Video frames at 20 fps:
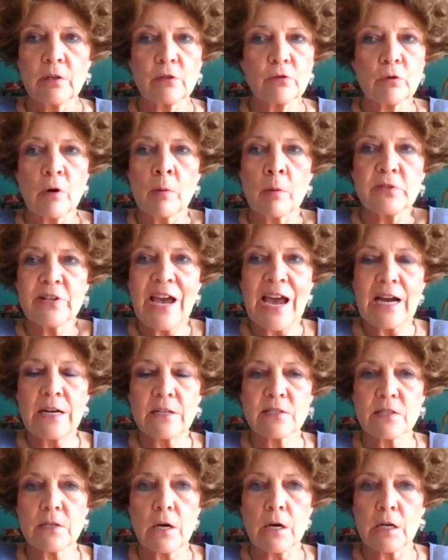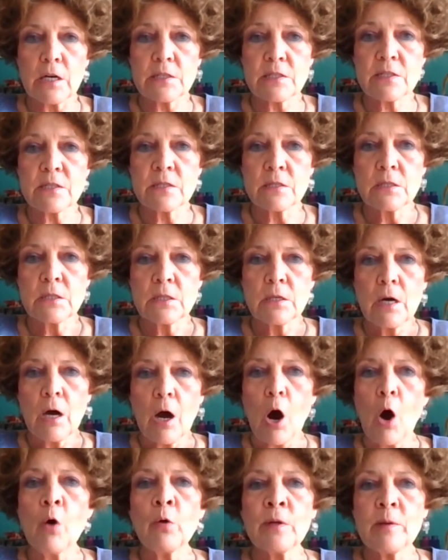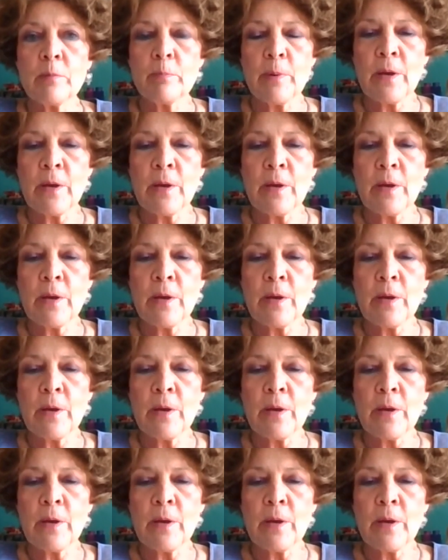Trump tax cuts only